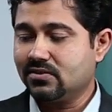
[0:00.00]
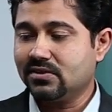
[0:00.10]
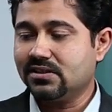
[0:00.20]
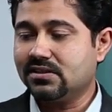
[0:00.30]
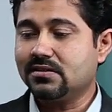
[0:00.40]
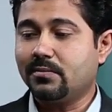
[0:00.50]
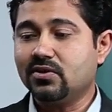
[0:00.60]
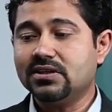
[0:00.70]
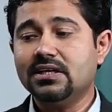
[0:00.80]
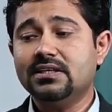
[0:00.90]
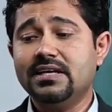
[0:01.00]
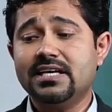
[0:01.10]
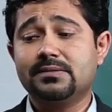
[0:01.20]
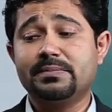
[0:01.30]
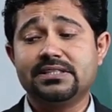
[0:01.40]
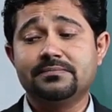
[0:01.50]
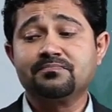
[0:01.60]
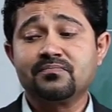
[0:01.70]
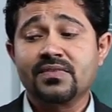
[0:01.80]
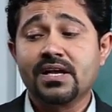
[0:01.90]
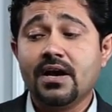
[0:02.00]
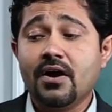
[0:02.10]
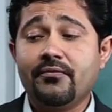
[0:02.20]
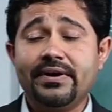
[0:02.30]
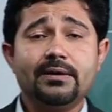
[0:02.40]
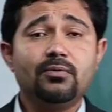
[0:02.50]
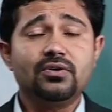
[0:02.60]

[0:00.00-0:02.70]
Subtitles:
So this is about the dead space. When